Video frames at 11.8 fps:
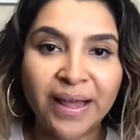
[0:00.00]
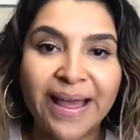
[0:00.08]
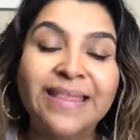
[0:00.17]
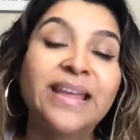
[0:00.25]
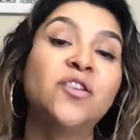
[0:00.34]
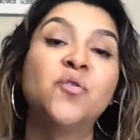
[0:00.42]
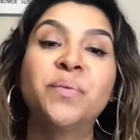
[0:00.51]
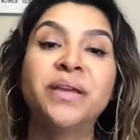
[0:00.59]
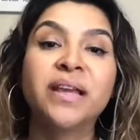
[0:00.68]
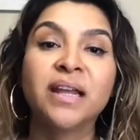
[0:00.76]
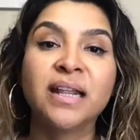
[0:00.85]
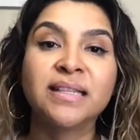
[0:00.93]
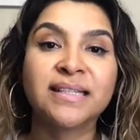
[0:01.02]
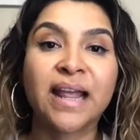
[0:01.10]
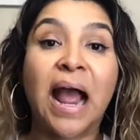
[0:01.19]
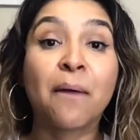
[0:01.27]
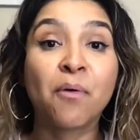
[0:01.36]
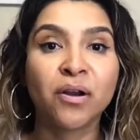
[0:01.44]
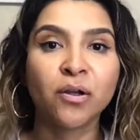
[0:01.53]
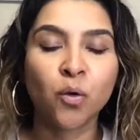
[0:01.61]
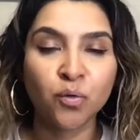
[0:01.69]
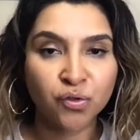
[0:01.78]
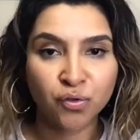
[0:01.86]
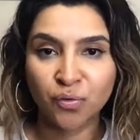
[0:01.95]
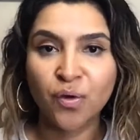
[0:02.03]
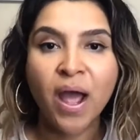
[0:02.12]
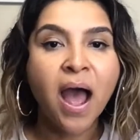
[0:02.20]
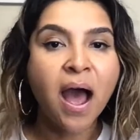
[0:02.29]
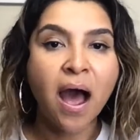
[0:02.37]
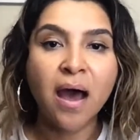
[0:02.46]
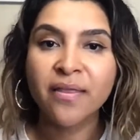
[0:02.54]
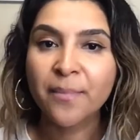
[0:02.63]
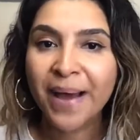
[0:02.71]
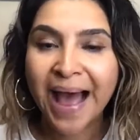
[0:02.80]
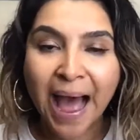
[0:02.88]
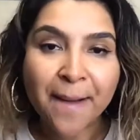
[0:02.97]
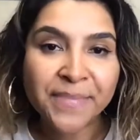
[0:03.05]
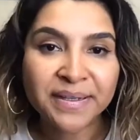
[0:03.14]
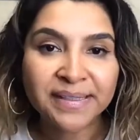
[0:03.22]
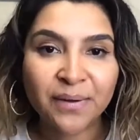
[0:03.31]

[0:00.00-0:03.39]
And then you begin and say, I want to go to uh, the Bahamas.